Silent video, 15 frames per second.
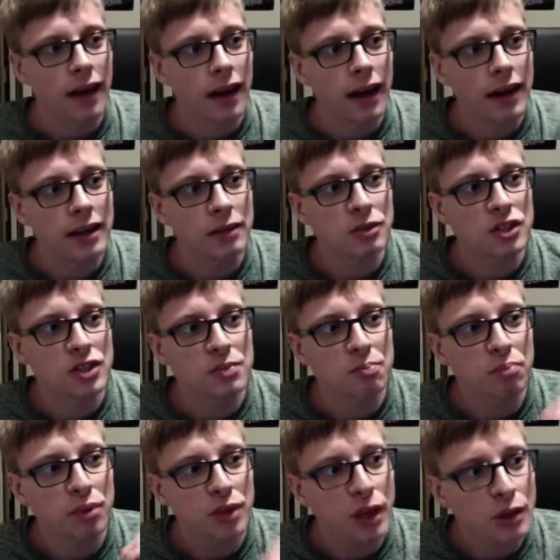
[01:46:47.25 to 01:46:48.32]
And it just
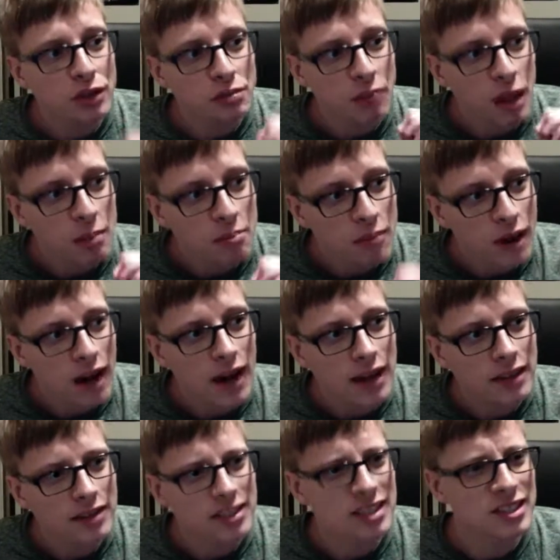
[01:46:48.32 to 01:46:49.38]
blows my
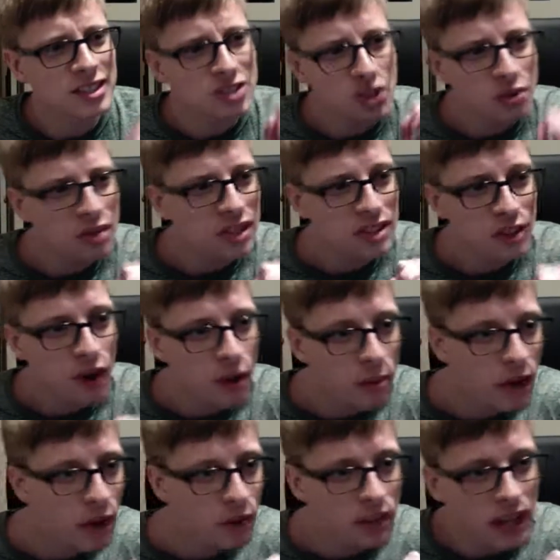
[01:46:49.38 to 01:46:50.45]
mind, since Sony's all
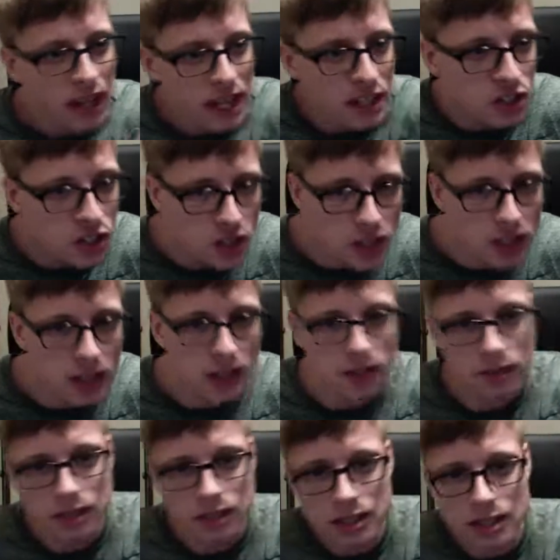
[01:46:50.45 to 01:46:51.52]
about HD
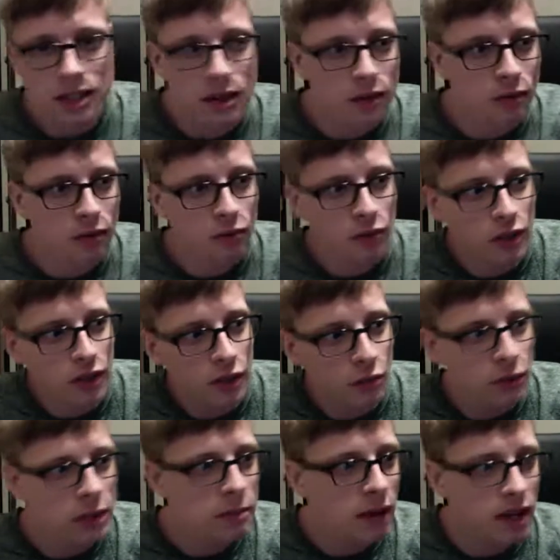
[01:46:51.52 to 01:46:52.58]
and detail, and we're going to
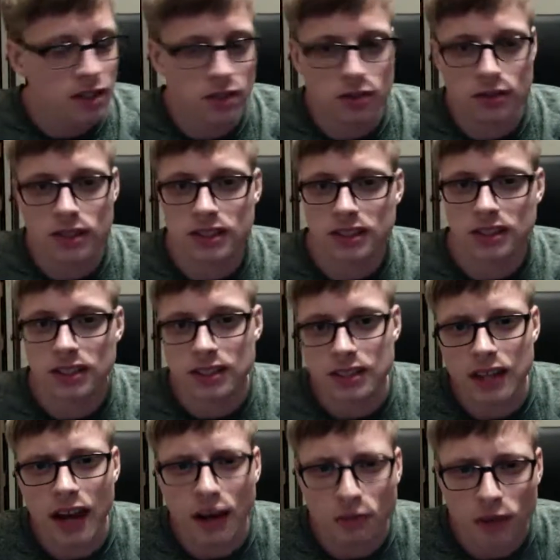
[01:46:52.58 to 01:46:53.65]
remaster this,
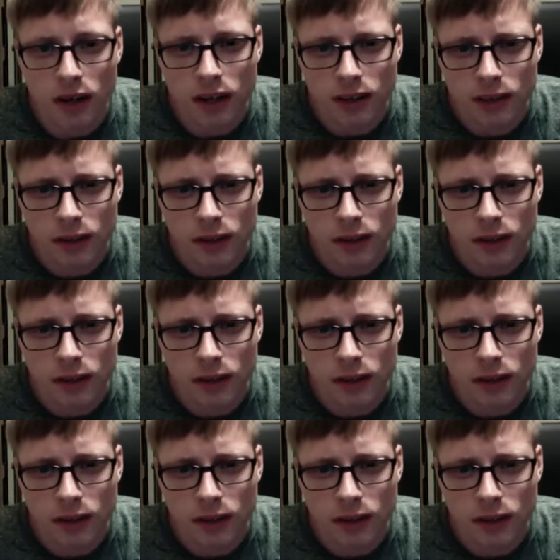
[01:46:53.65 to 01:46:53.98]
that, right?